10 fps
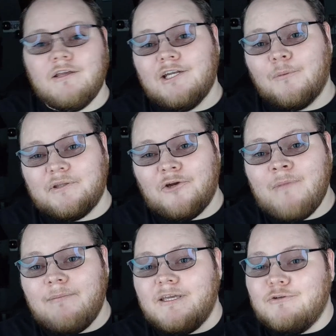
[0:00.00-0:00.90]
You know what though,
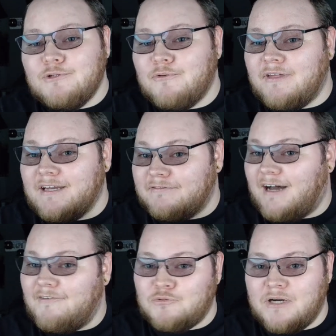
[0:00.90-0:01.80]
maybe you do think
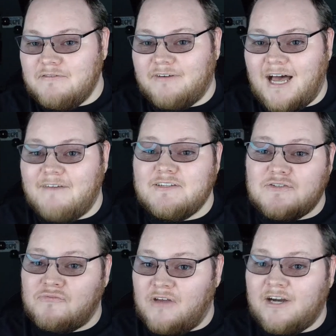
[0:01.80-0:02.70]
$525
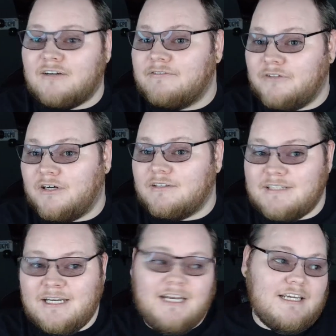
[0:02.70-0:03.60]
is fair for a
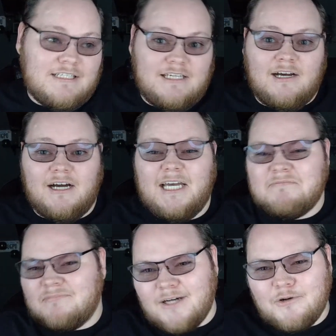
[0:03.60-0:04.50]
1080 Ti.
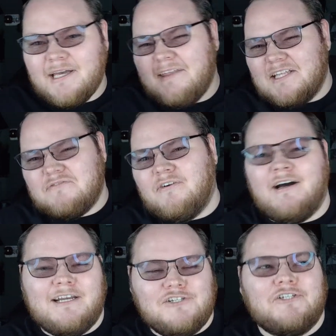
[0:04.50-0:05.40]
Okay, that's
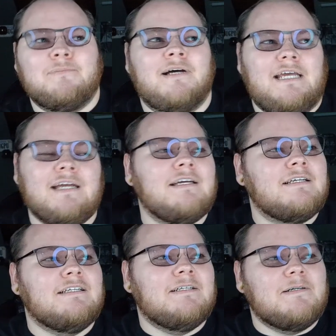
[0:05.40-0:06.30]
fine, it's your money.
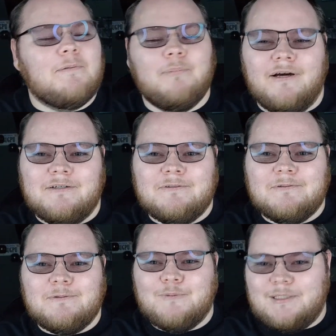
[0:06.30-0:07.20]
But
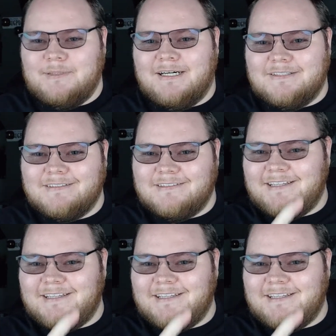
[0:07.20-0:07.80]
what about